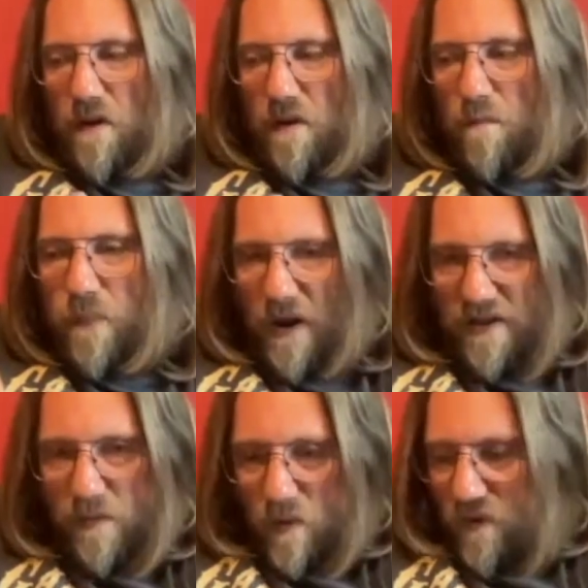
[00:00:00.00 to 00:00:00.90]
an
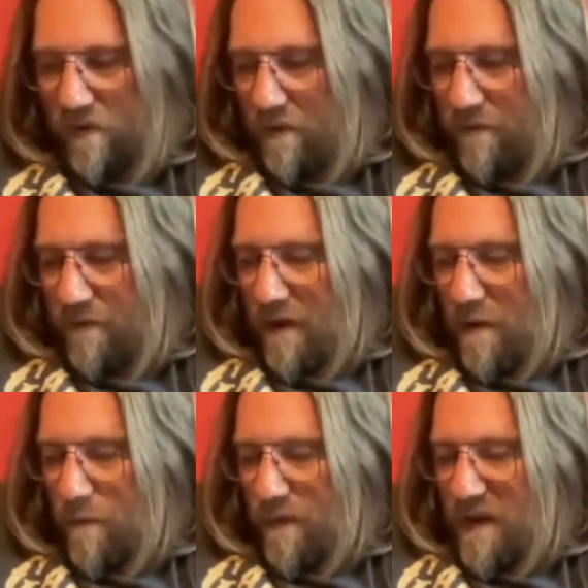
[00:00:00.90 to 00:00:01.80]
embodiment of
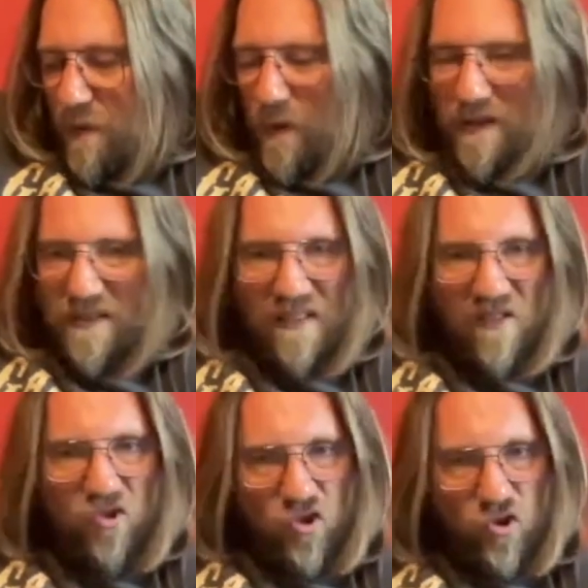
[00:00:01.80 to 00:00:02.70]
there being, well, that
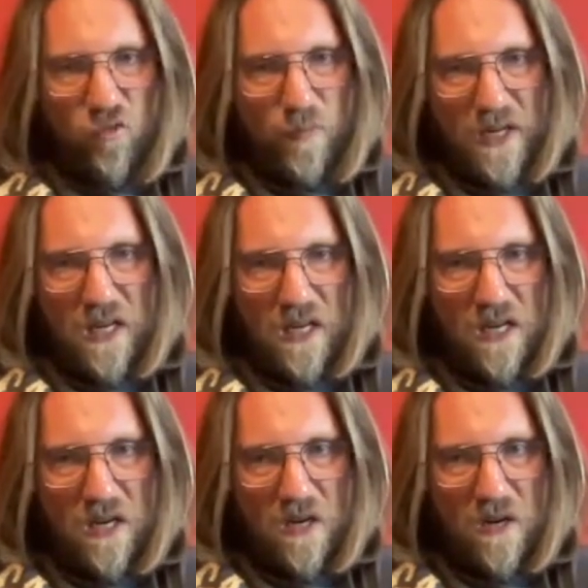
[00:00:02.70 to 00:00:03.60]
should be
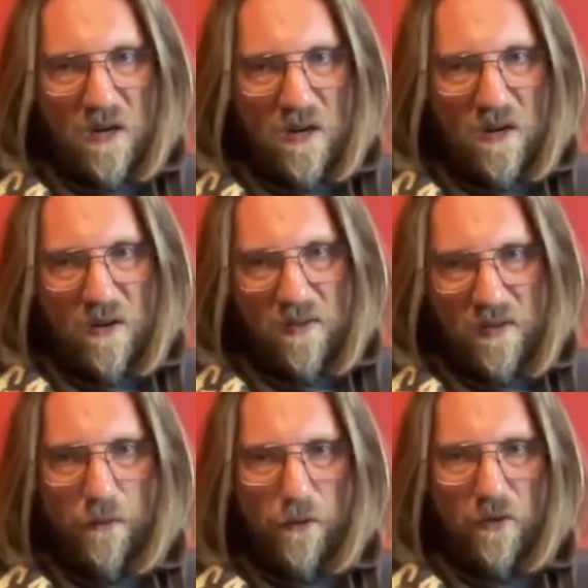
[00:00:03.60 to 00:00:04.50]

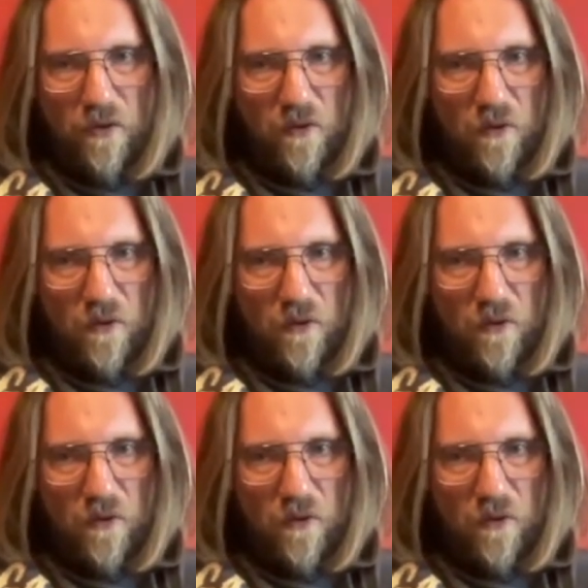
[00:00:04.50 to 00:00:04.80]
different.